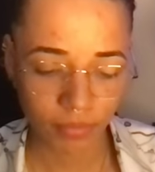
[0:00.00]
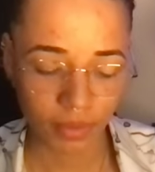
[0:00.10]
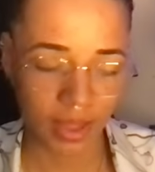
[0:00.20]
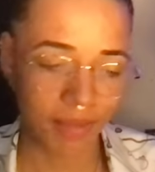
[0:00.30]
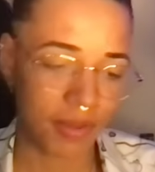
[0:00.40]

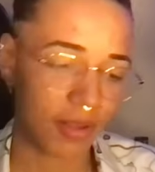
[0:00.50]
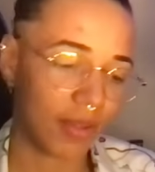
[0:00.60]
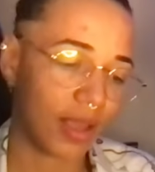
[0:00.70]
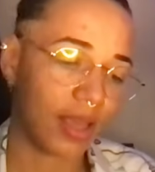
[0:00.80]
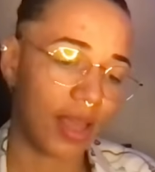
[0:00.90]
Okay, because
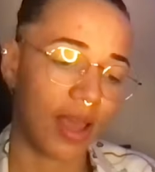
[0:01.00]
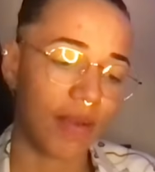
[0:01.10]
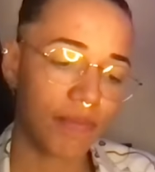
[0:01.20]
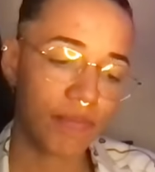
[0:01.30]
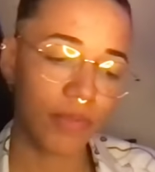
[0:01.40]
like, yeah,
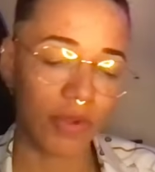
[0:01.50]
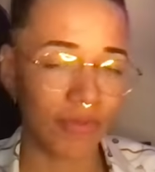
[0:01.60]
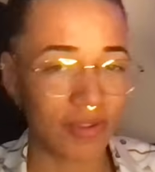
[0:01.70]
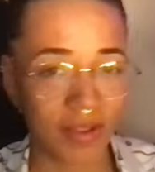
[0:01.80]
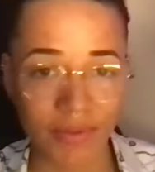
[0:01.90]
you've
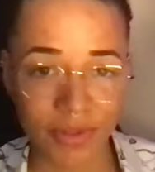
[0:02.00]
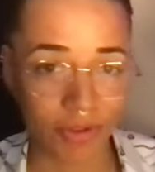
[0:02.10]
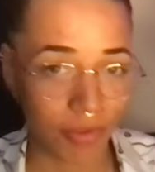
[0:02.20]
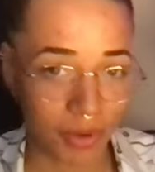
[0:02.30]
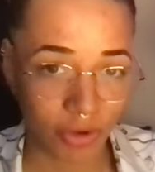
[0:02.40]
discovered
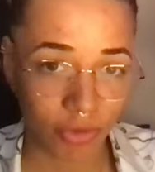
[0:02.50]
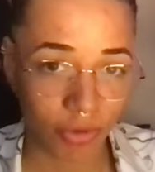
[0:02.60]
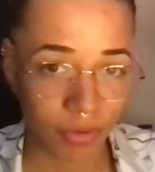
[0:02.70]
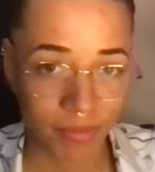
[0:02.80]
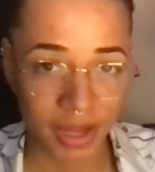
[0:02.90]
so much
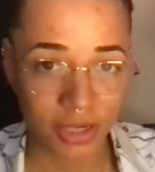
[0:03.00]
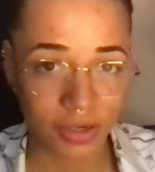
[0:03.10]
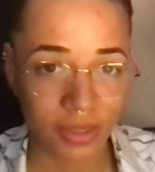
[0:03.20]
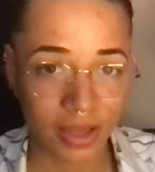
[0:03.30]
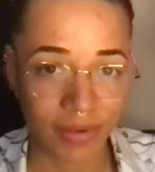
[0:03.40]
truth about
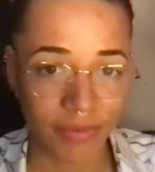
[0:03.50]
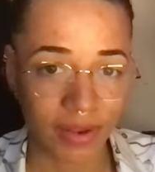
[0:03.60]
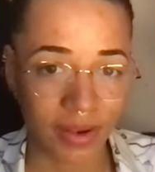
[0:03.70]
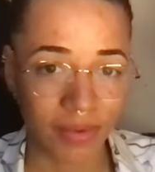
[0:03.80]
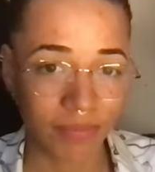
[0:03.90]
yourself
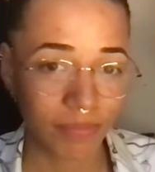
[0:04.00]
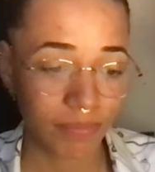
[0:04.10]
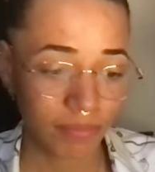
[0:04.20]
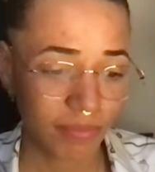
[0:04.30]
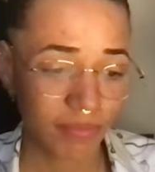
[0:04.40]
and
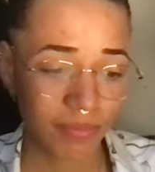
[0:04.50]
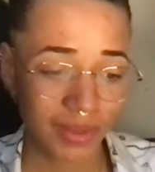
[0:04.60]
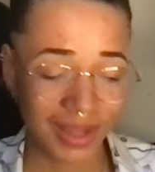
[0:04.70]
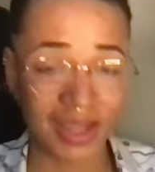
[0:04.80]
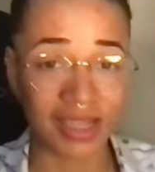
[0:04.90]

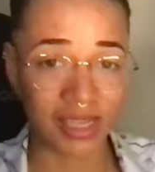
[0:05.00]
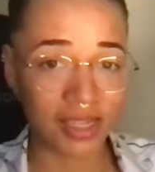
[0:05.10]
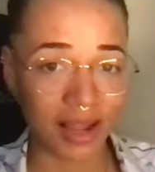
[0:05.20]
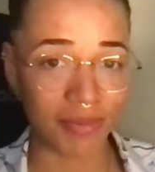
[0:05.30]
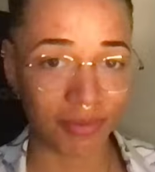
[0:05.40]
it's just
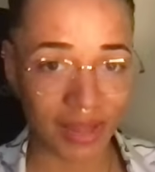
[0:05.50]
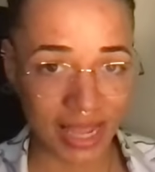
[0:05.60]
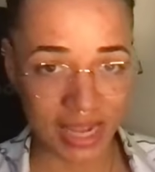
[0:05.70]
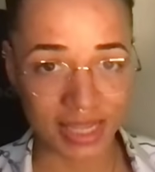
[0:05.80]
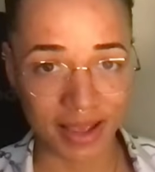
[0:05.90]
time to
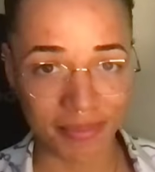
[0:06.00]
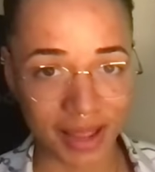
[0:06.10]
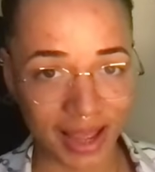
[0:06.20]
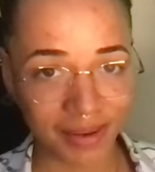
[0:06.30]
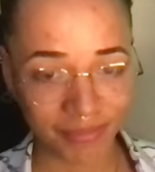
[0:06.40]
really accept
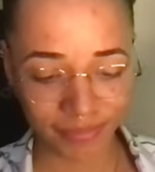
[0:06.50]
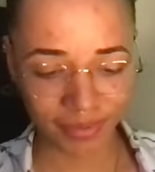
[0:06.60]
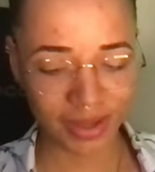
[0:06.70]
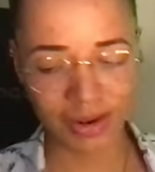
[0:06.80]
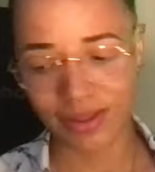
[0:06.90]
that.
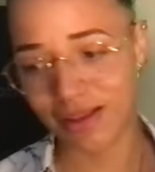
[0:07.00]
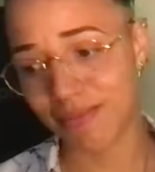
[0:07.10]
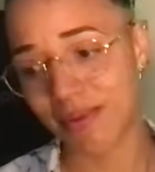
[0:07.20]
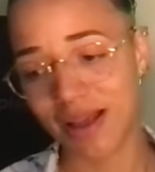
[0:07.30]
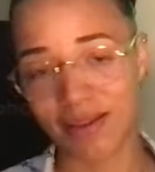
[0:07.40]
Look at all these
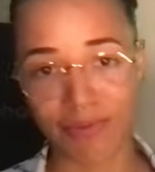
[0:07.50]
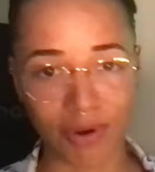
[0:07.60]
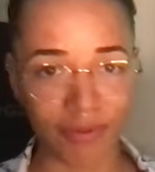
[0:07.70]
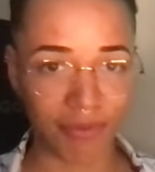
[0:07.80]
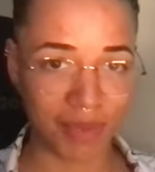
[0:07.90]
massive
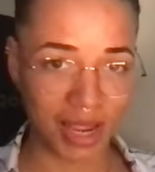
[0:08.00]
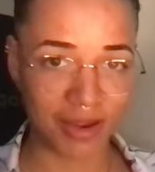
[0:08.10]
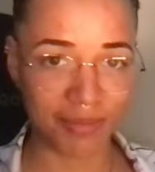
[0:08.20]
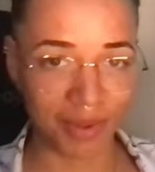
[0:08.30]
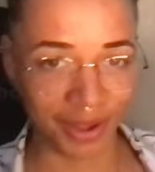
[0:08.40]

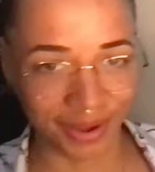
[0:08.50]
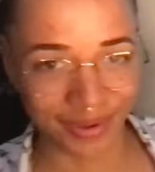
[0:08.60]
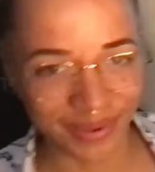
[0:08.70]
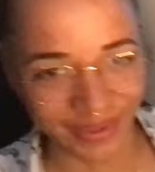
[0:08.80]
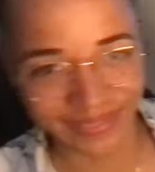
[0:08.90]
confirmation
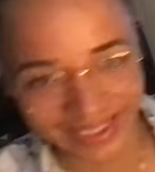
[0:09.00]
births.